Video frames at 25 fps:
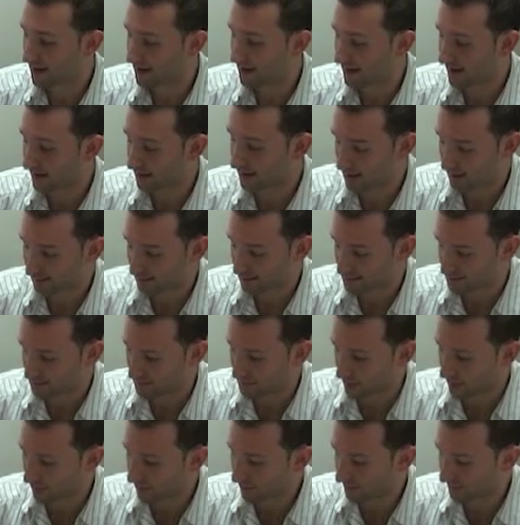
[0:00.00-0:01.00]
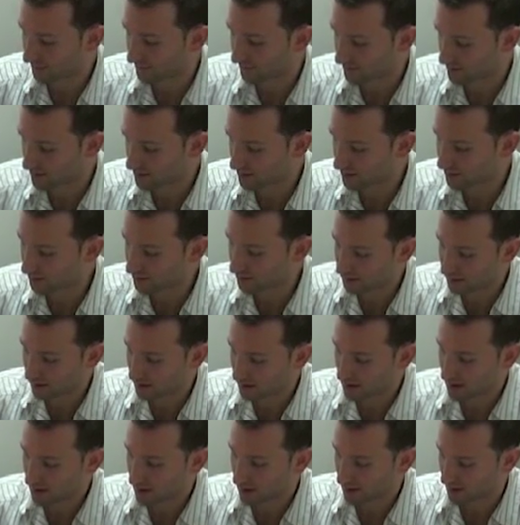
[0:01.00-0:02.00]
And that covers both
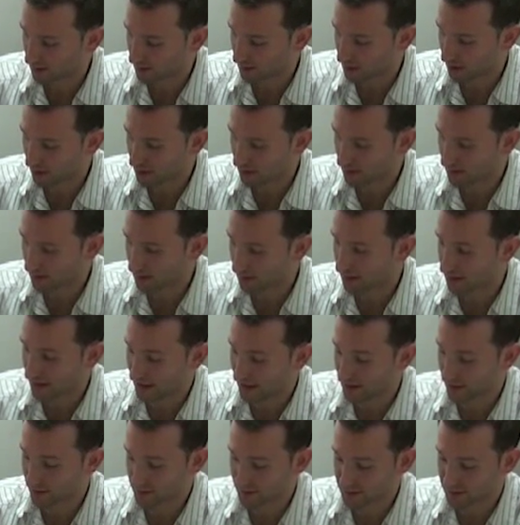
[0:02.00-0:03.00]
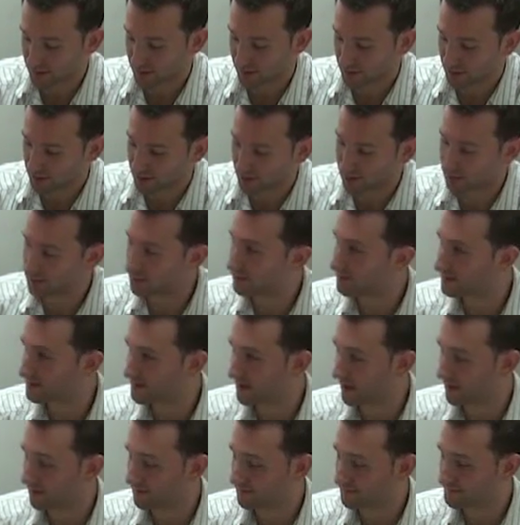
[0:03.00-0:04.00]
you, your partner, and also your
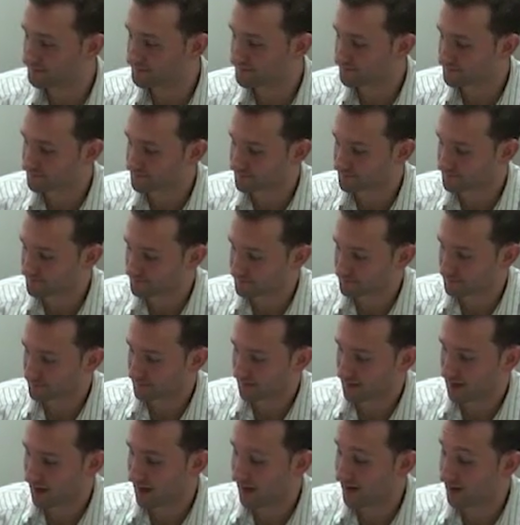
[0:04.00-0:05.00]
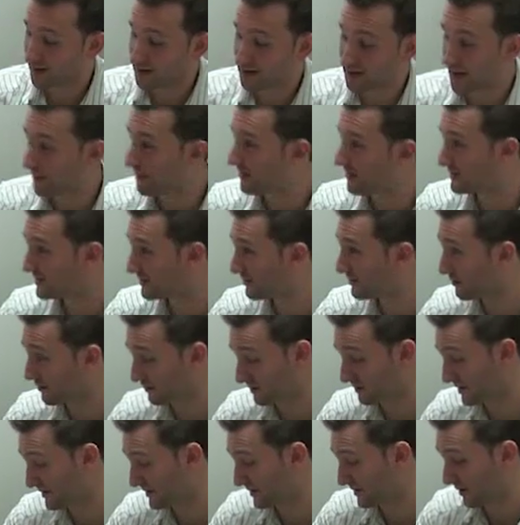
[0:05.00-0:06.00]
son. And it could happen at
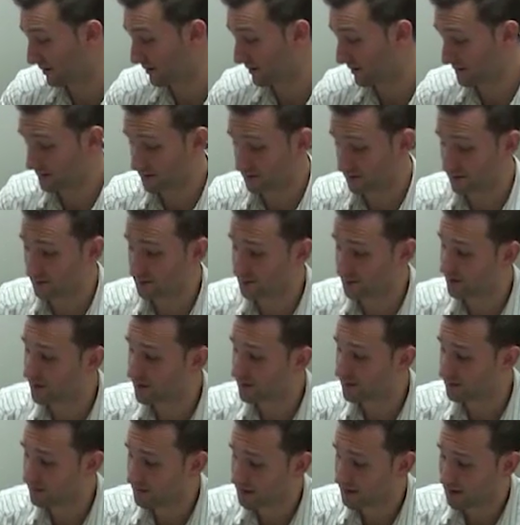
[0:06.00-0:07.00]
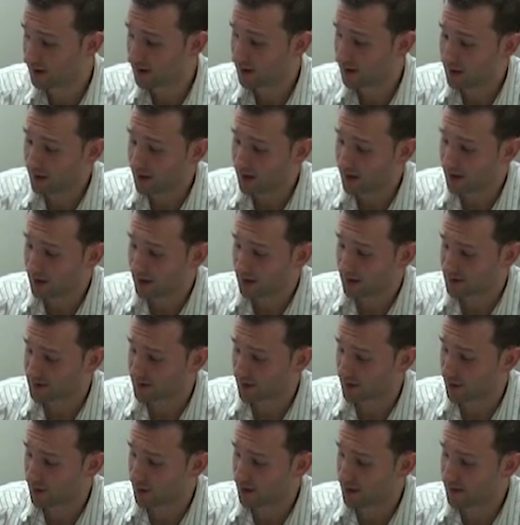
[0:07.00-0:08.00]
school. Kids get hurt at school as well.
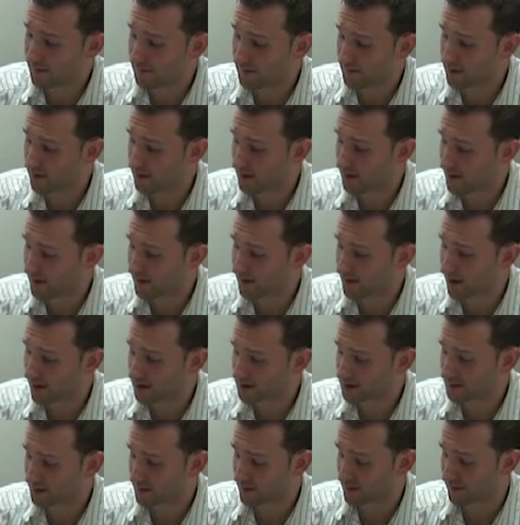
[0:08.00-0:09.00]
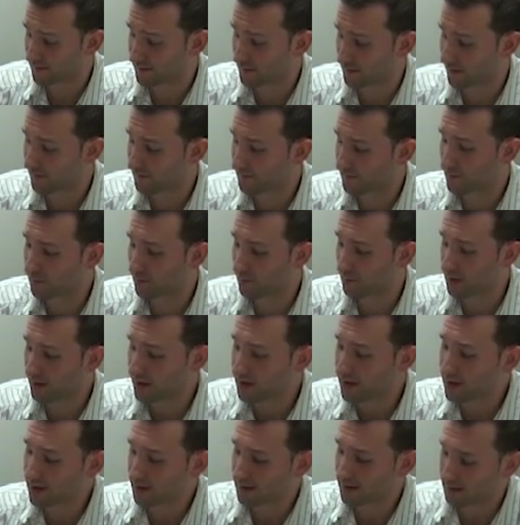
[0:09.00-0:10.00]
So if you're in the hospital for a full
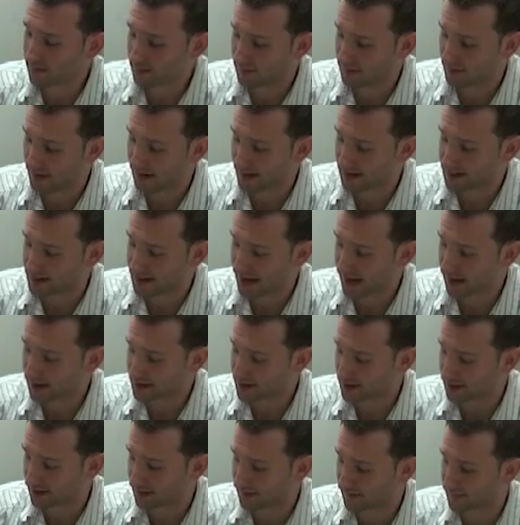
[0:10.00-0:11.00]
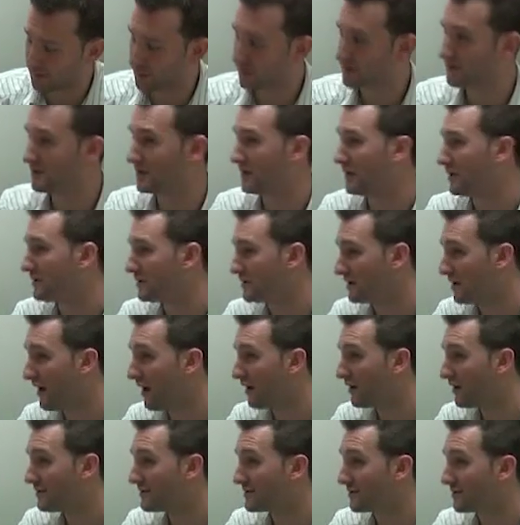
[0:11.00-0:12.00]
week, that is actually
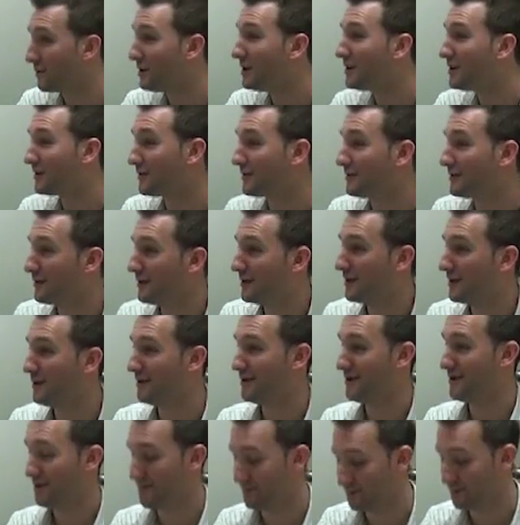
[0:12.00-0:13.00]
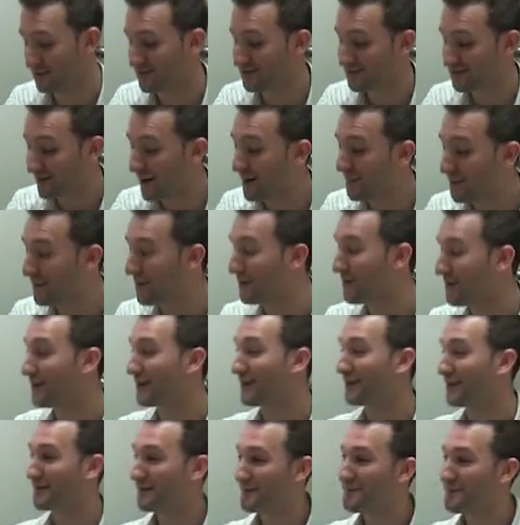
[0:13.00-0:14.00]
$1,400 a week. which is a lot more
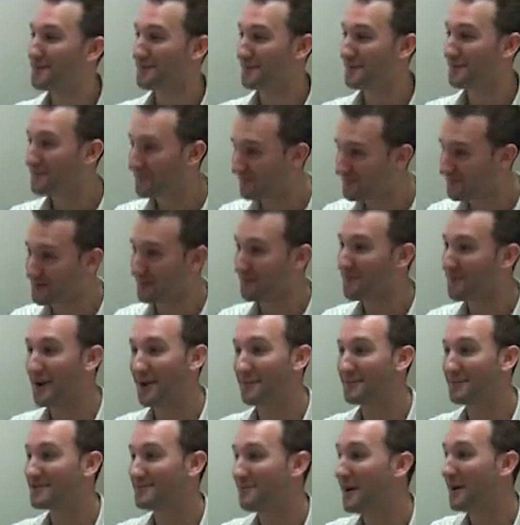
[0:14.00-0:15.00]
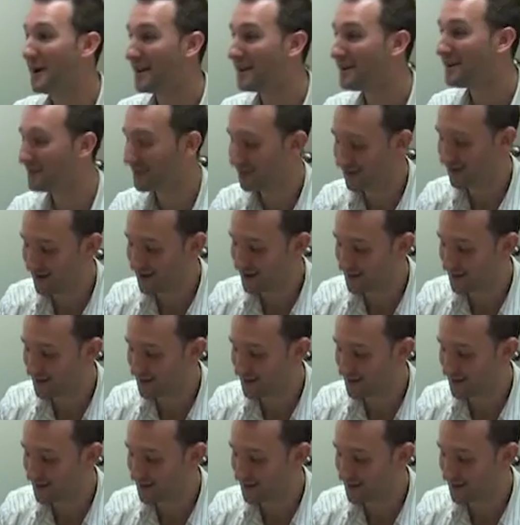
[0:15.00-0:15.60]
than some families make.